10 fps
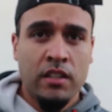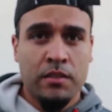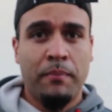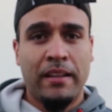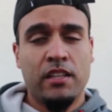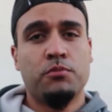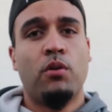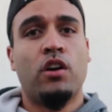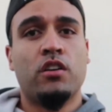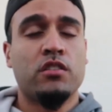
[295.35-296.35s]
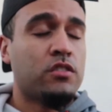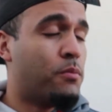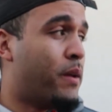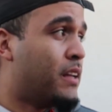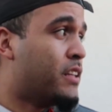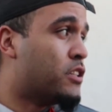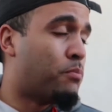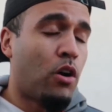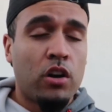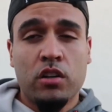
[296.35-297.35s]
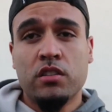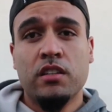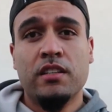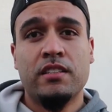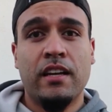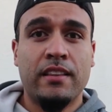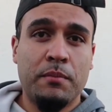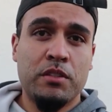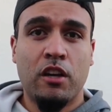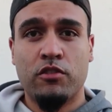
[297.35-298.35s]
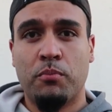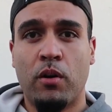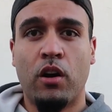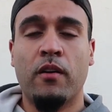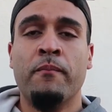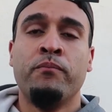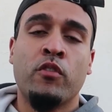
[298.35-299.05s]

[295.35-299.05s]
to make these parks to make these parks set themselves apart